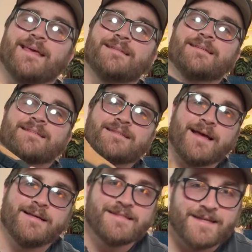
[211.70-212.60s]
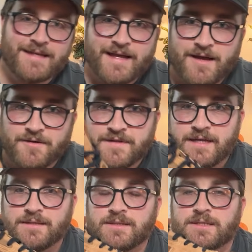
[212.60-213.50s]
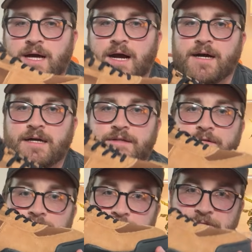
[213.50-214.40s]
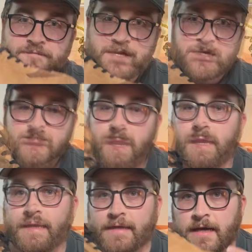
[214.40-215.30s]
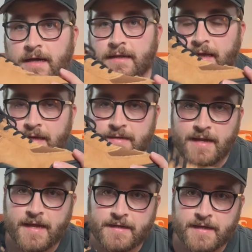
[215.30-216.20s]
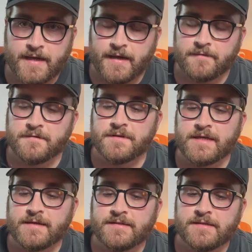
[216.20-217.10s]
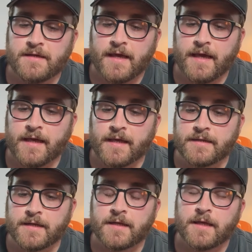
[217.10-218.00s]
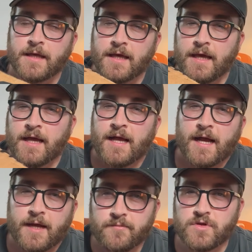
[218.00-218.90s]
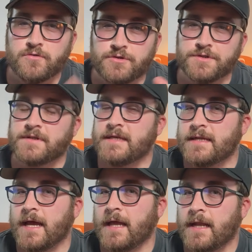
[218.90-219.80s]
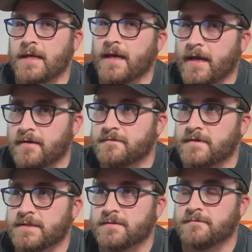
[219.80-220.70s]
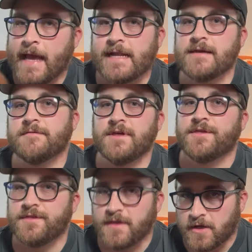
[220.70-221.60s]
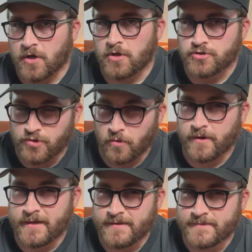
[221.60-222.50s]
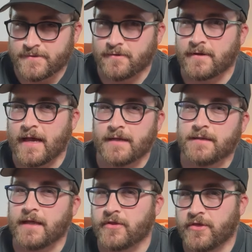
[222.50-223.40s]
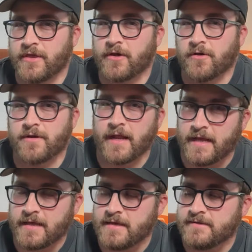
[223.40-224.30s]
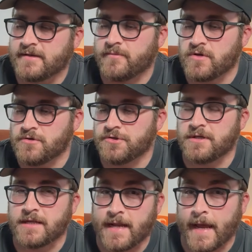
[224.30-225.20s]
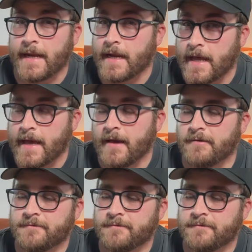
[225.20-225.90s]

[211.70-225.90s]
into sizing and how they look on feet. Now, I got a 9.5 in these, and I'm usually a 9.5 in any of the thicker Jordans or kind of like thicker Nikes. I'm usually a 9.5.